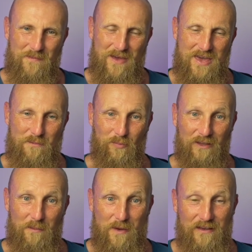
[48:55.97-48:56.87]

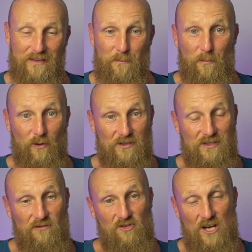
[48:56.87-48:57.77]
implement
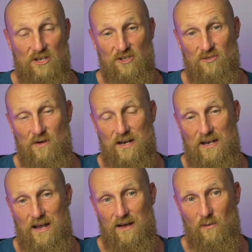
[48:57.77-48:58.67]
positive changes right
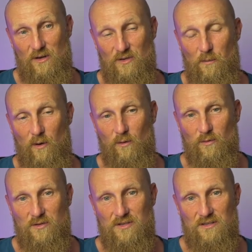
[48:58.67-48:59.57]
now as
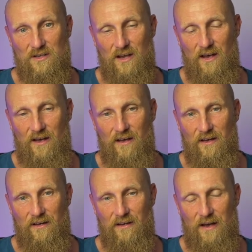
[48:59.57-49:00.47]
opposed
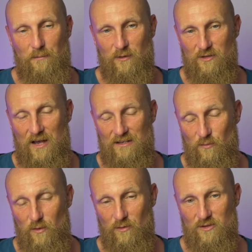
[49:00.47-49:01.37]

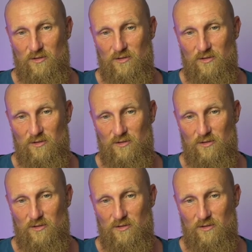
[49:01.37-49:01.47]
to